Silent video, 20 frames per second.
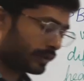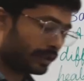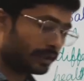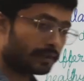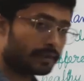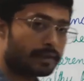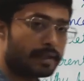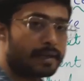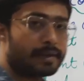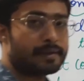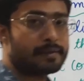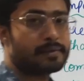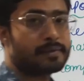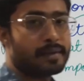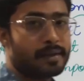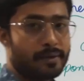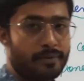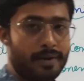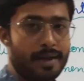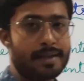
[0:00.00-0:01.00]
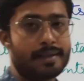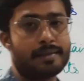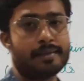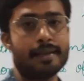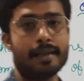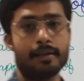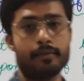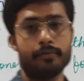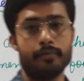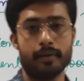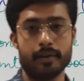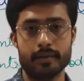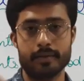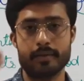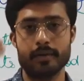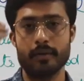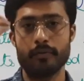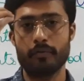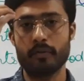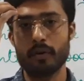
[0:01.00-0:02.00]
seen, let us revise that first
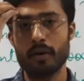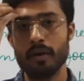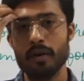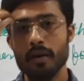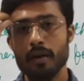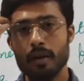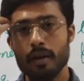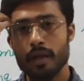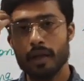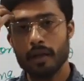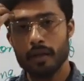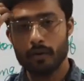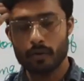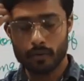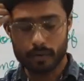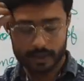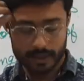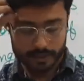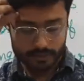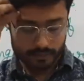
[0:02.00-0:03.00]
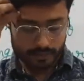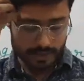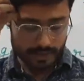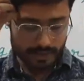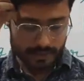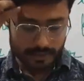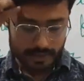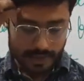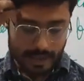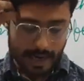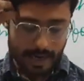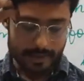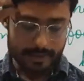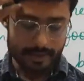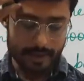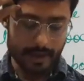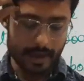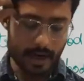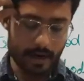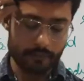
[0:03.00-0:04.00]
of all, okay students, and
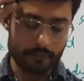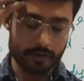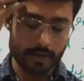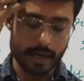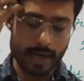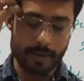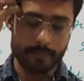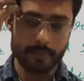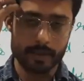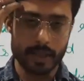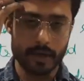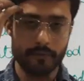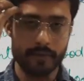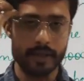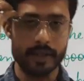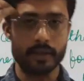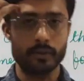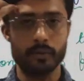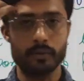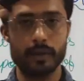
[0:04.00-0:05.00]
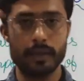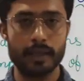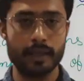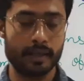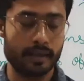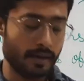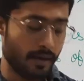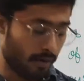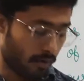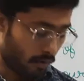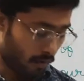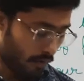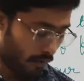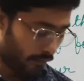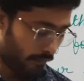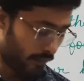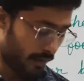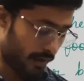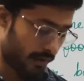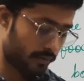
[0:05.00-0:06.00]
then after I am giving you the
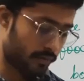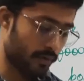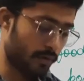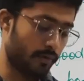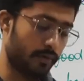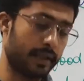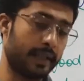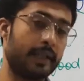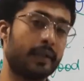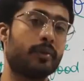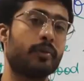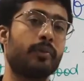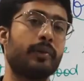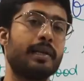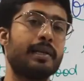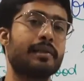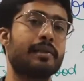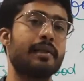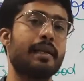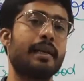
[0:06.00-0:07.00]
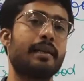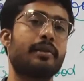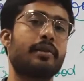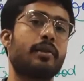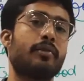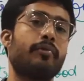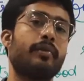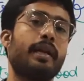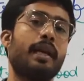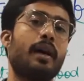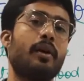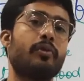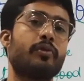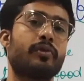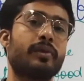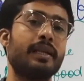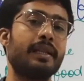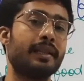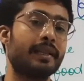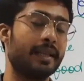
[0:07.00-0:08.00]
homework. So, in today's lecture, we have
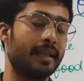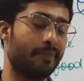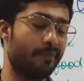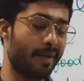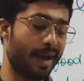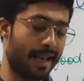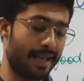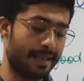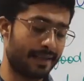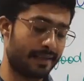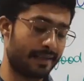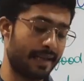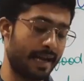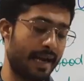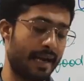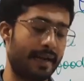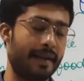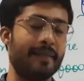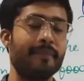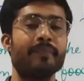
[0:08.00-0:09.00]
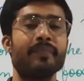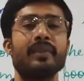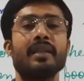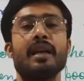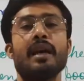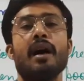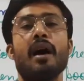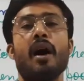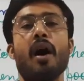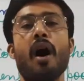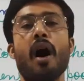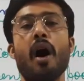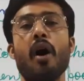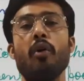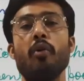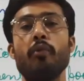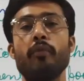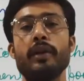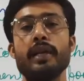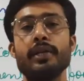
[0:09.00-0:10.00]
seen the balanced diet,
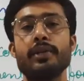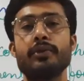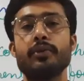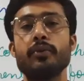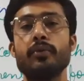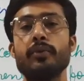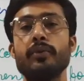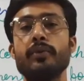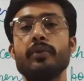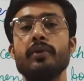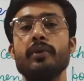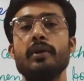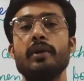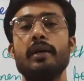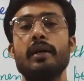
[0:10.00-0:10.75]
how we should